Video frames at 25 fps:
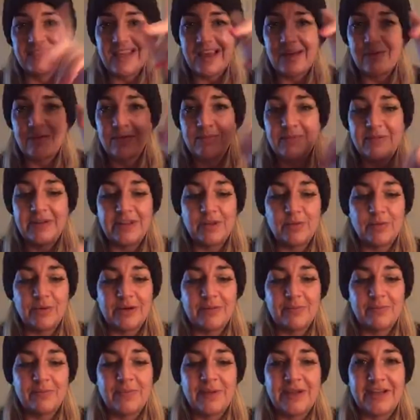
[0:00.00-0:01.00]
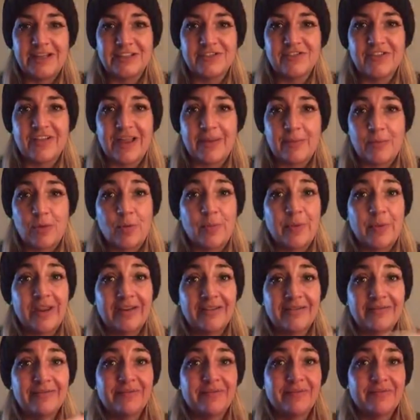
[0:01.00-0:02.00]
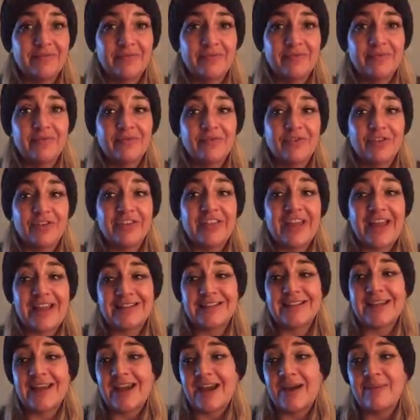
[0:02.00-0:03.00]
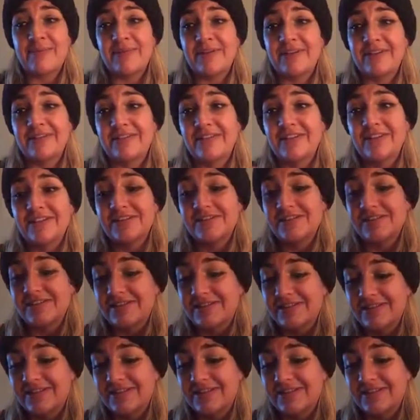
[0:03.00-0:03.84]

That would be the when pigs fly moment for that to happen. Because,